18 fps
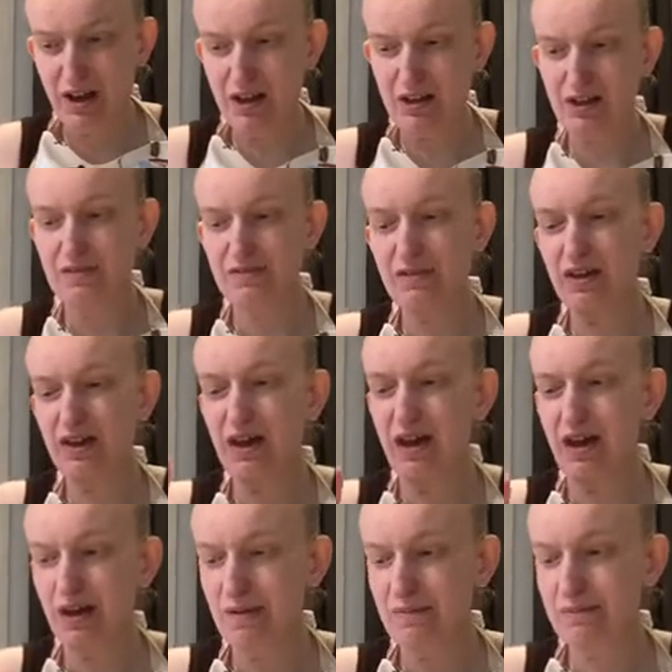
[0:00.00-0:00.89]
I have
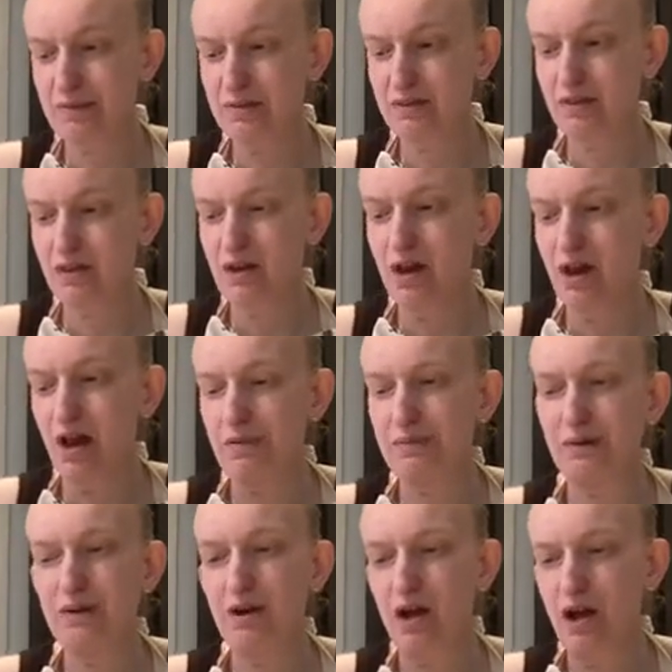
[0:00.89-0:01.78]
kept
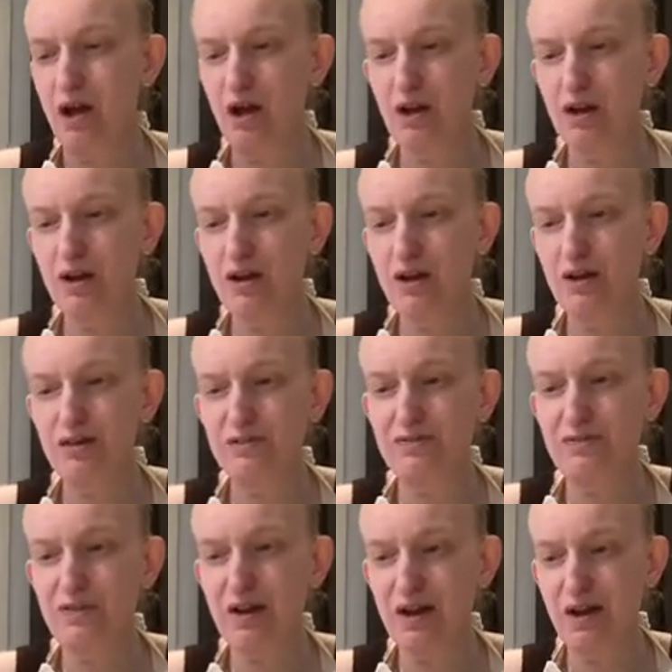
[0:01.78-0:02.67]
about
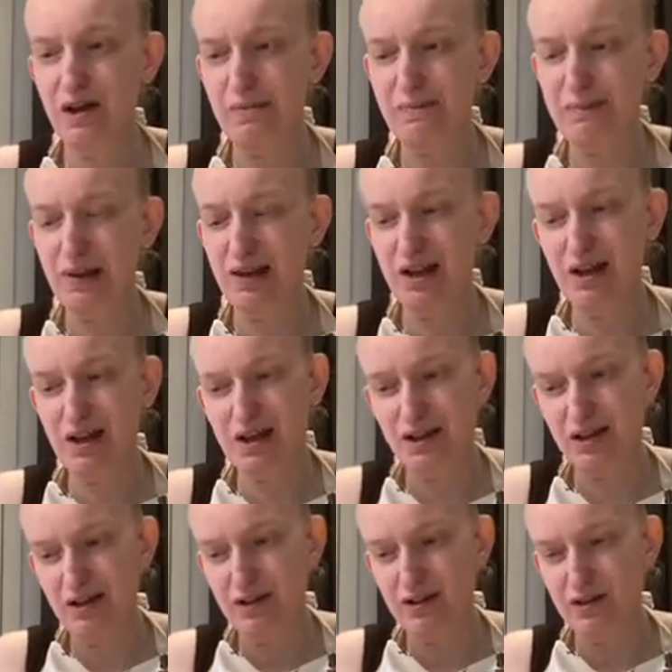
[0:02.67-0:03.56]
half a
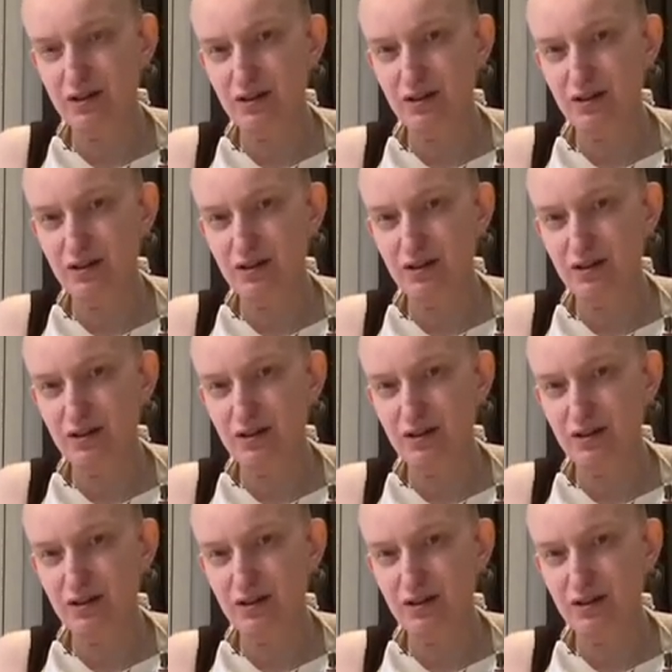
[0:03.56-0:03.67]
pear